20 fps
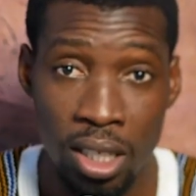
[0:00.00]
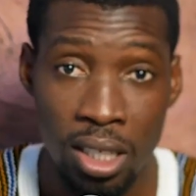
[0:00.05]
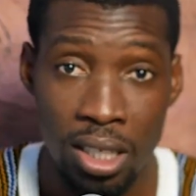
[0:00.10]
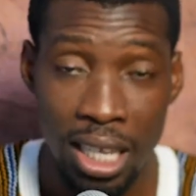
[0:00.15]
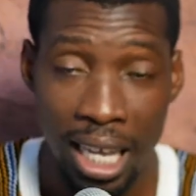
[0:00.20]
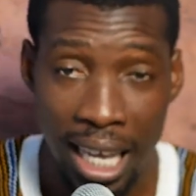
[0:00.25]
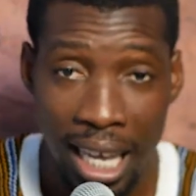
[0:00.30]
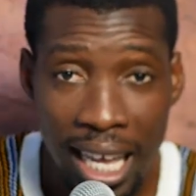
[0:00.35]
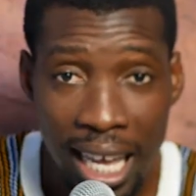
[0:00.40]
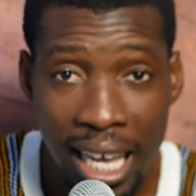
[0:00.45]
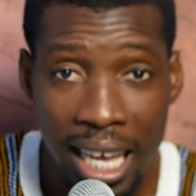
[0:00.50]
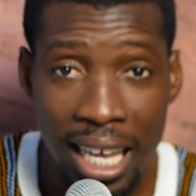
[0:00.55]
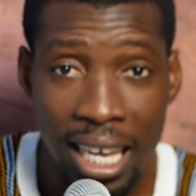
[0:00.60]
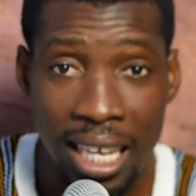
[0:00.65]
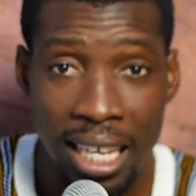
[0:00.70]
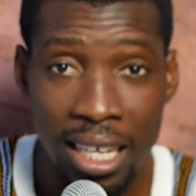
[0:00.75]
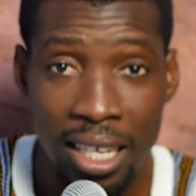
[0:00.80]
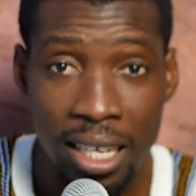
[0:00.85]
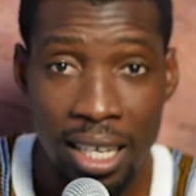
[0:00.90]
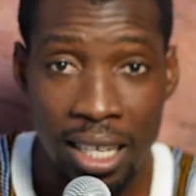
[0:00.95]

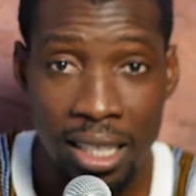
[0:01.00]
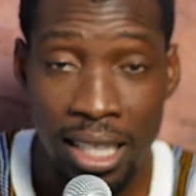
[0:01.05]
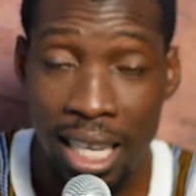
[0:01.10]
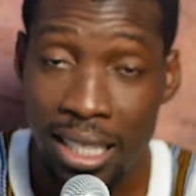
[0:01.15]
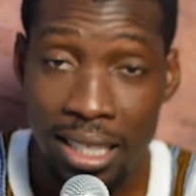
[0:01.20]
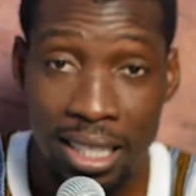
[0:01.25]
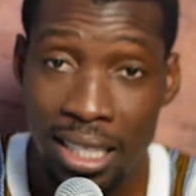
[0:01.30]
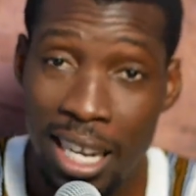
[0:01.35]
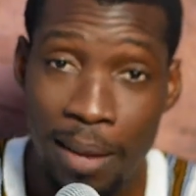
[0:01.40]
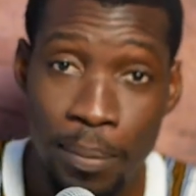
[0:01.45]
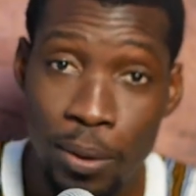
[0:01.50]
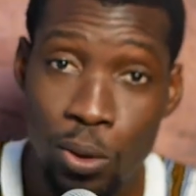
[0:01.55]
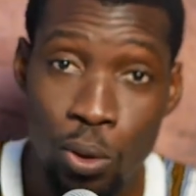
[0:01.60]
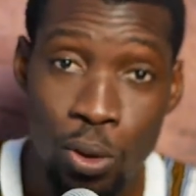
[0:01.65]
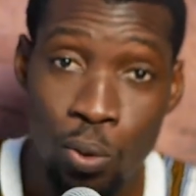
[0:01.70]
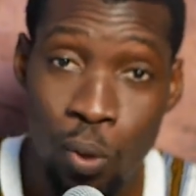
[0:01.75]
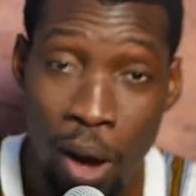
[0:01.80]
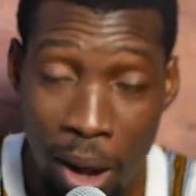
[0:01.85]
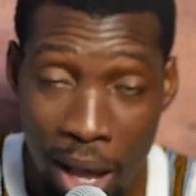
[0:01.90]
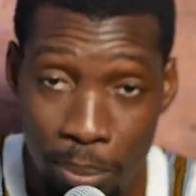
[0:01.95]
13
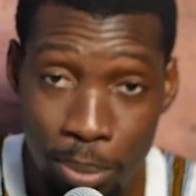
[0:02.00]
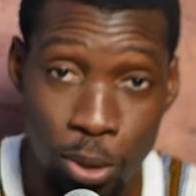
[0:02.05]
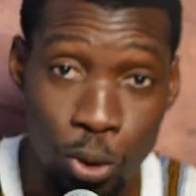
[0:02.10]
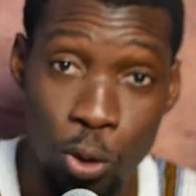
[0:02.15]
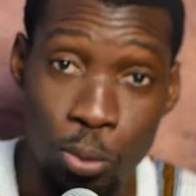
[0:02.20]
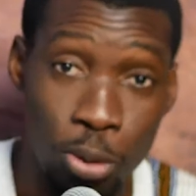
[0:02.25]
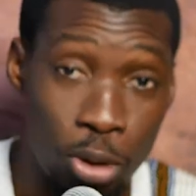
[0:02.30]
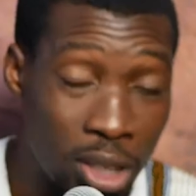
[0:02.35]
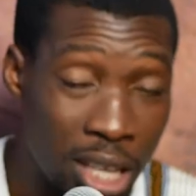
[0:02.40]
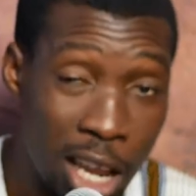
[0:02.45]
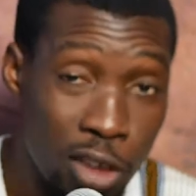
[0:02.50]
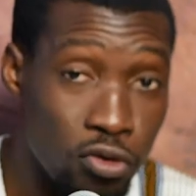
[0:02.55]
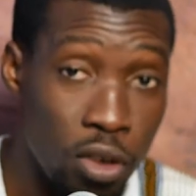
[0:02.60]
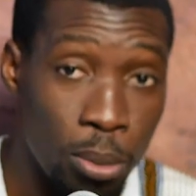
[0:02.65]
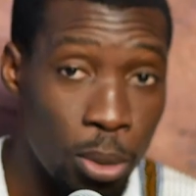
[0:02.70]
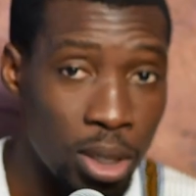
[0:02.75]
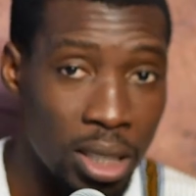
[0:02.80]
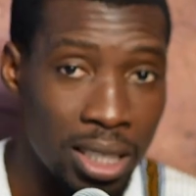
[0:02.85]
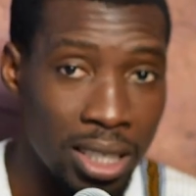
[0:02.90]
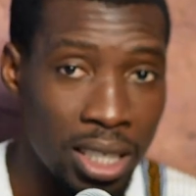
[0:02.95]
episode. One episode to Jane
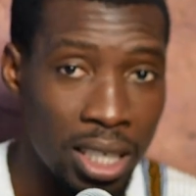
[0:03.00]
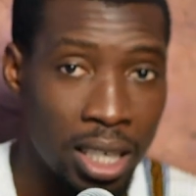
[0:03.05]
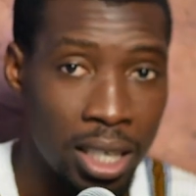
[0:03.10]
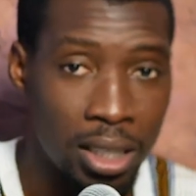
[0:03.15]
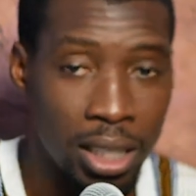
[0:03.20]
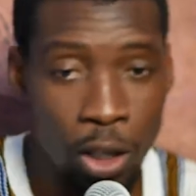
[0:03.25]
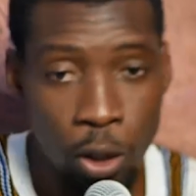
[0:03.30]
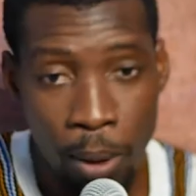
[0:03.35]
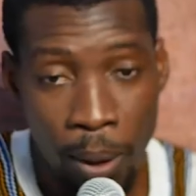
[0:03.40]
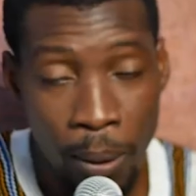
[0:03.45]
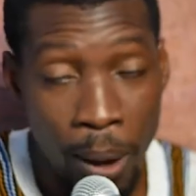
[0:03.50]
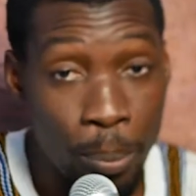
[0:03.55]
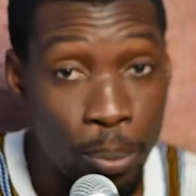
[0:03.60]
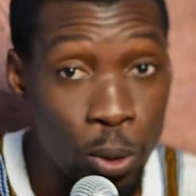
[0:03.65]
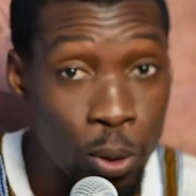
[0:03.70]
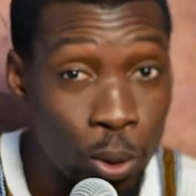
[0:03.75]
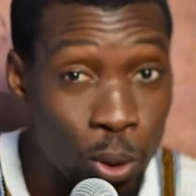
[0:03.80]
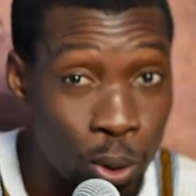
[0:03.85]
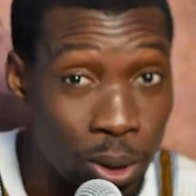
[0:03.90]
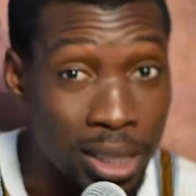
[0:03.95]
Shomoni. Then we have
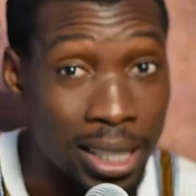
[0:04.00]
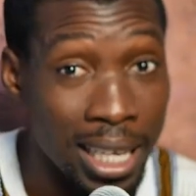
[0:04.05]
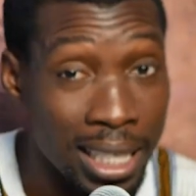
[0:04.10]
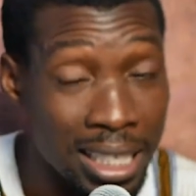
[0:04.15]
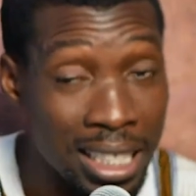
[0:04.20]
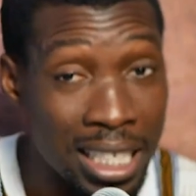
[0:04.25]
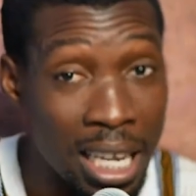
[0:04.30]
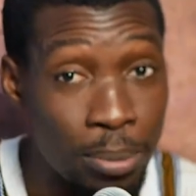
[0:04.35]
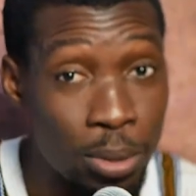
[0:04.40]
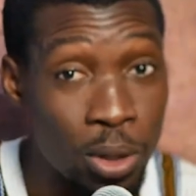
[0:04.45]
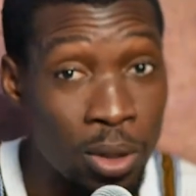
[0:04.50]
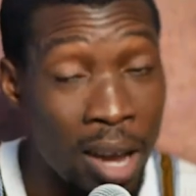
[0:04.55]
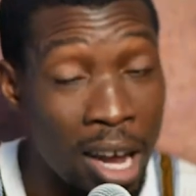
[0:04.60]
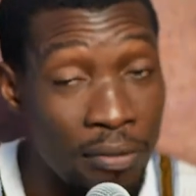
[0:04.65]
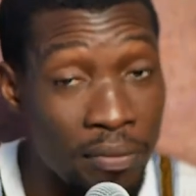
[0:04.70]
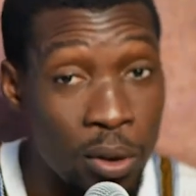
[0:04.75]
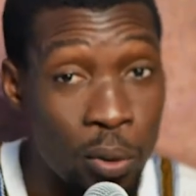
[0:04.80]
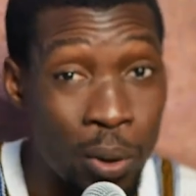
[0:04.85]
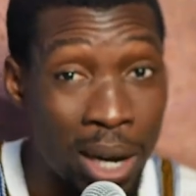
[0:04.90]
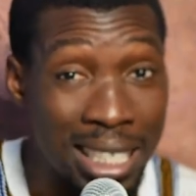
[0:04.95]
produced 13 episodes
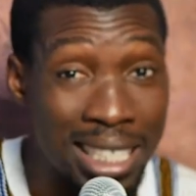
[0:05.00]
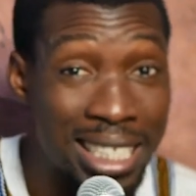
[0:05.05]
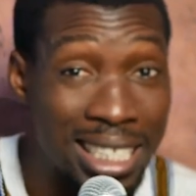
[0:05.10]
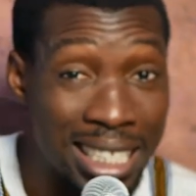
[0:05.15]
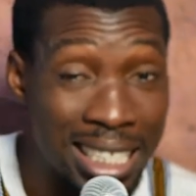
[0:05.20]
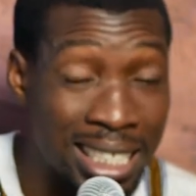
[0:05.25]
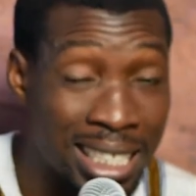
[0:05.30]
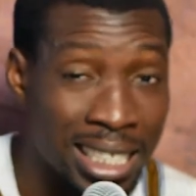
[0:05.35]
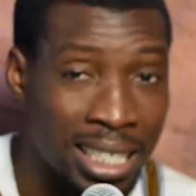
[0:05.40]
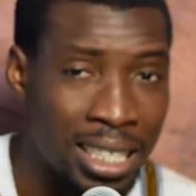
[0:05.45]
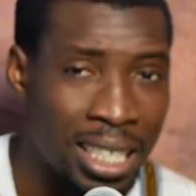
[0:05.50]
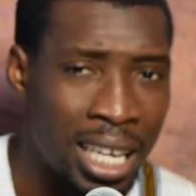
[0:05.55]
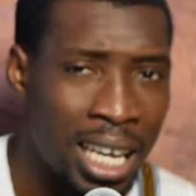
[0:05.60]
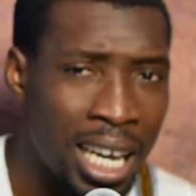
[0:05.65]
after one season.